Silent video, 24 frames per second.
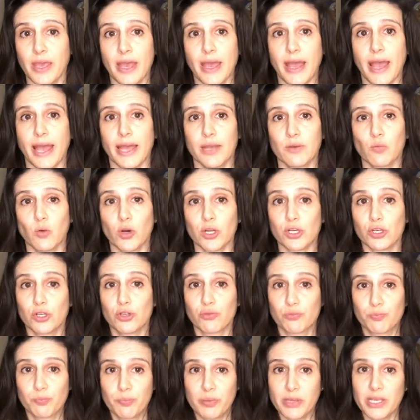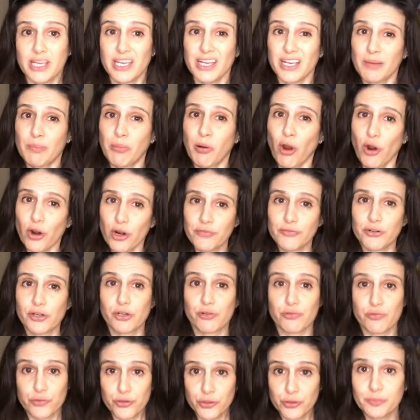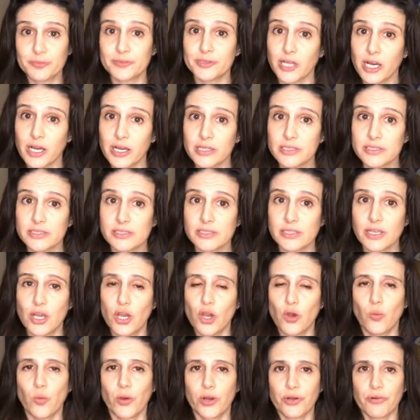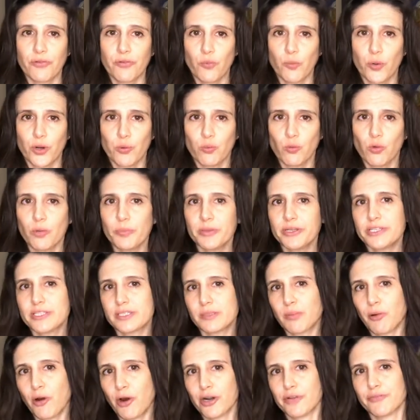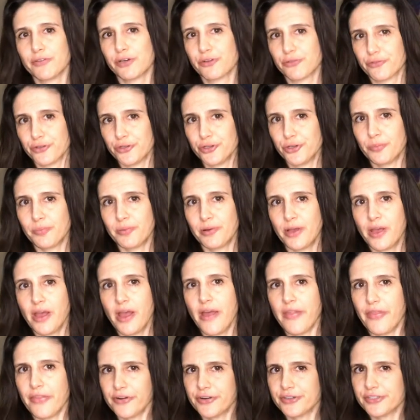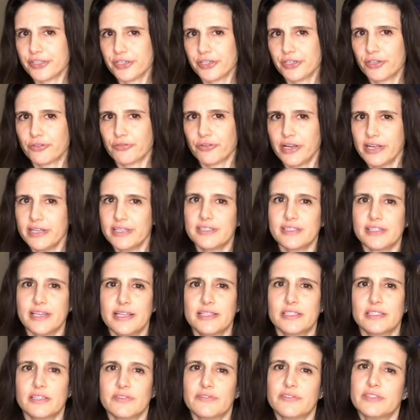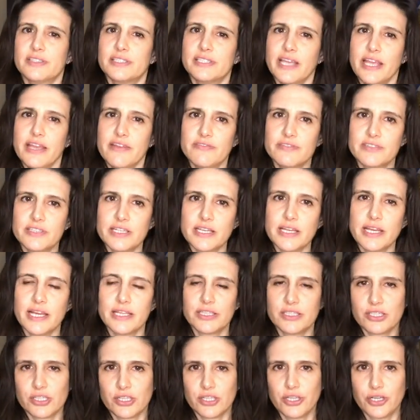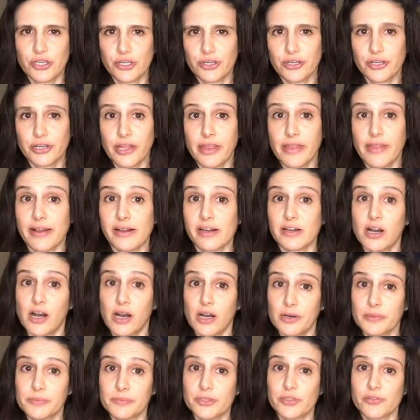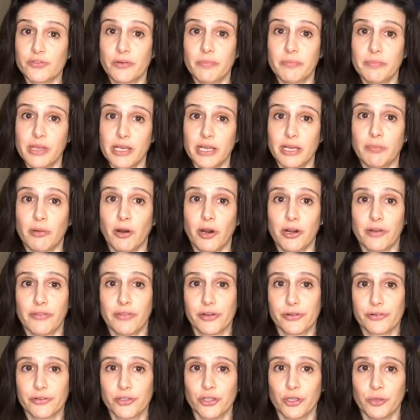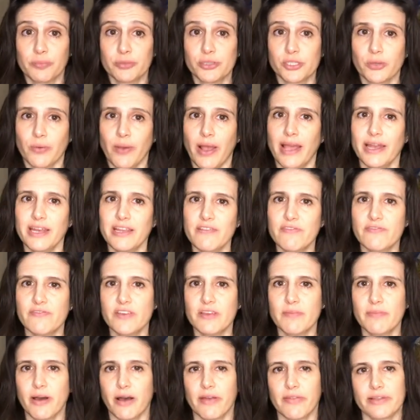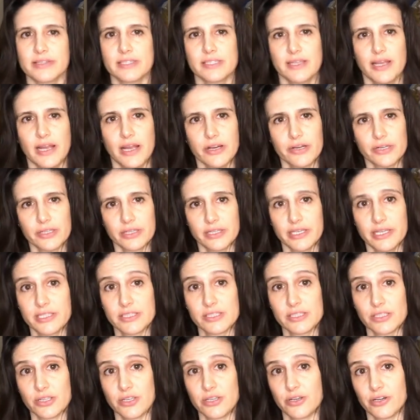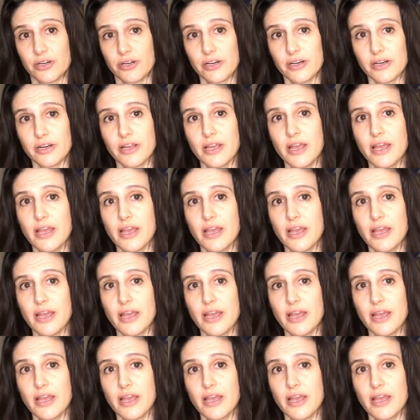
And what being a part of a group does, when a woman is a part of a group, there's a great sense of safety and security that comes from being a part of the group. So any female that's inherently insecure